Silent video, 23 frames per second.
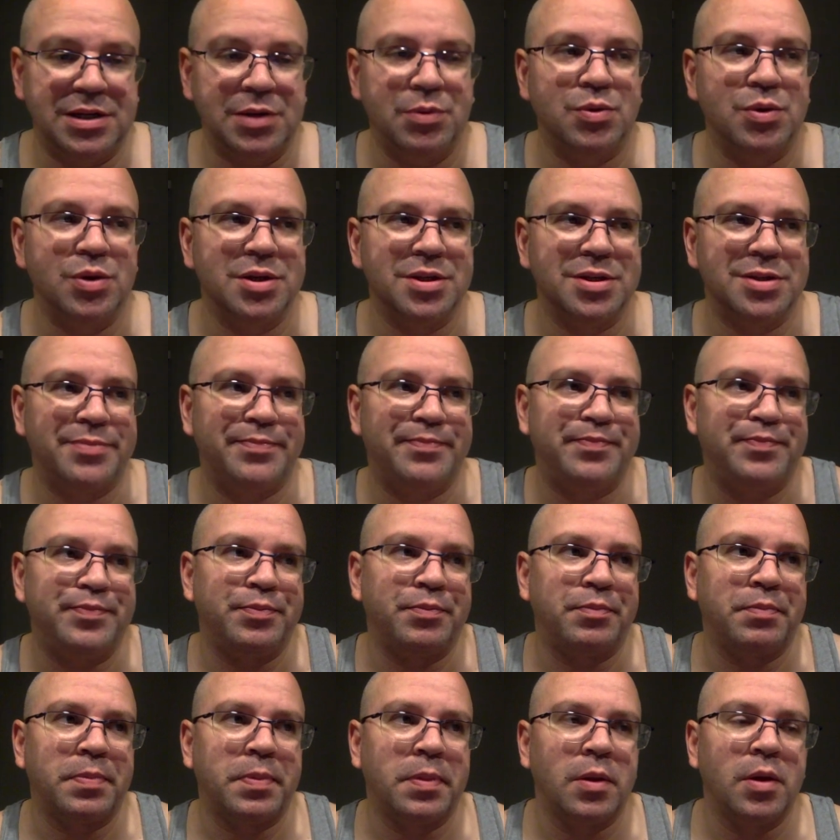was
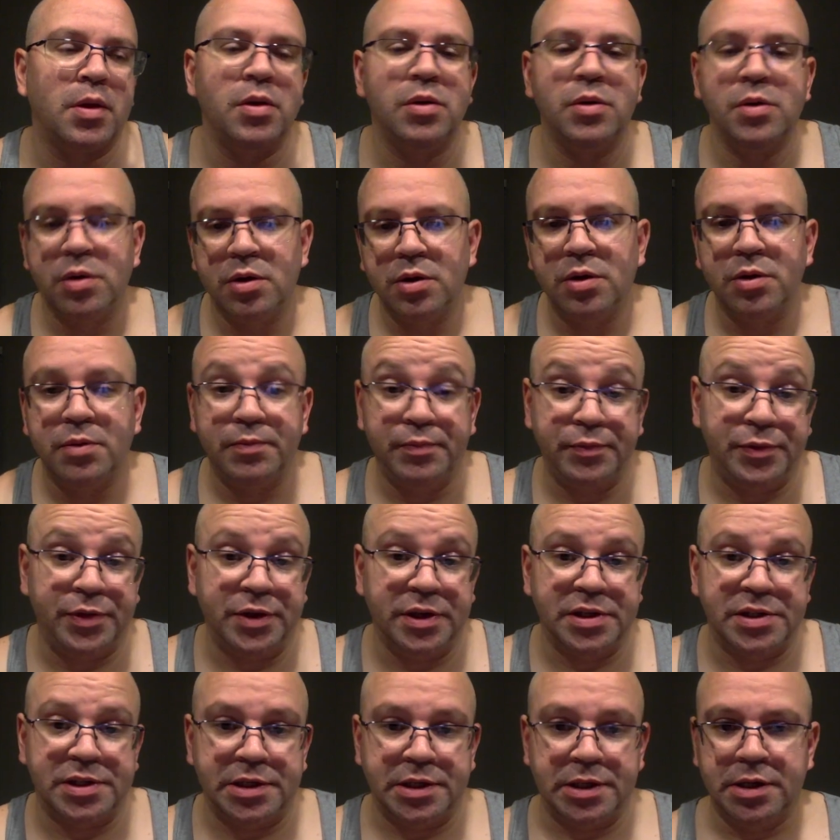
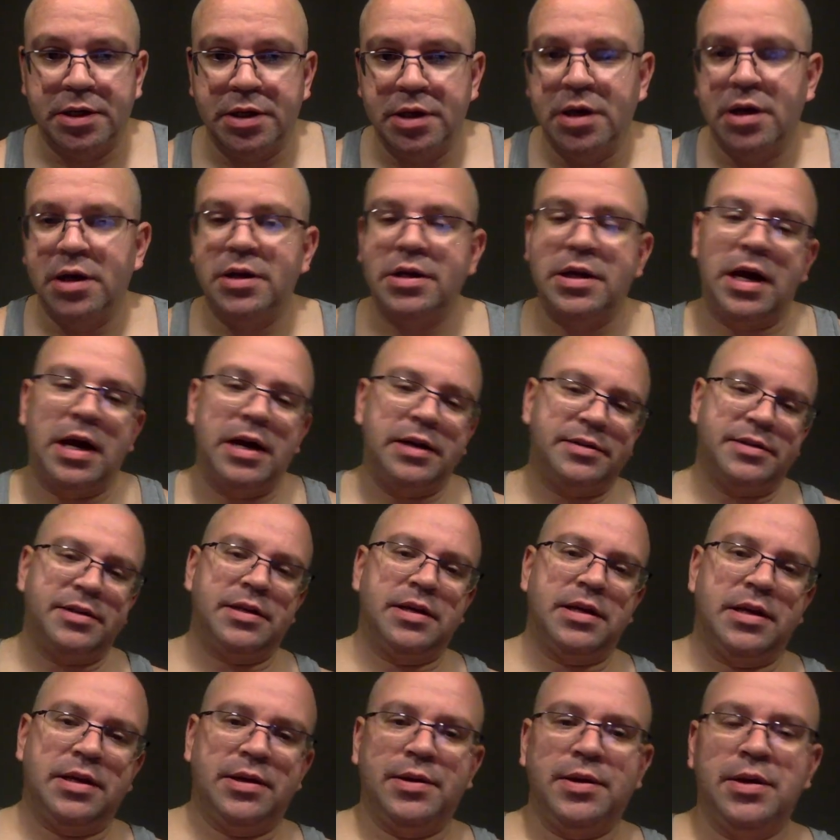Disney, not
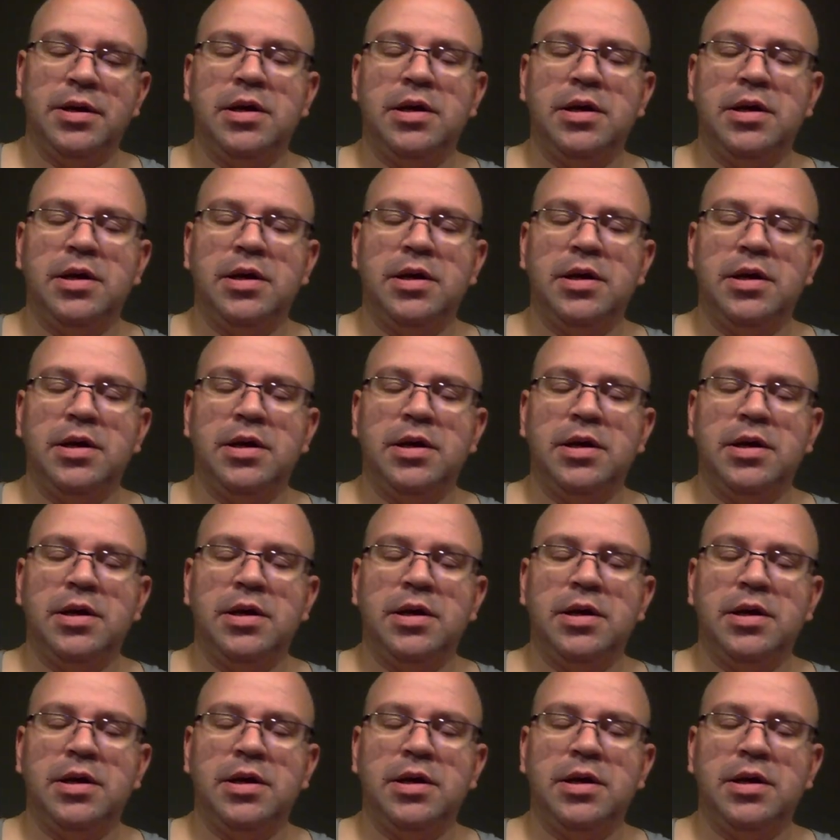today.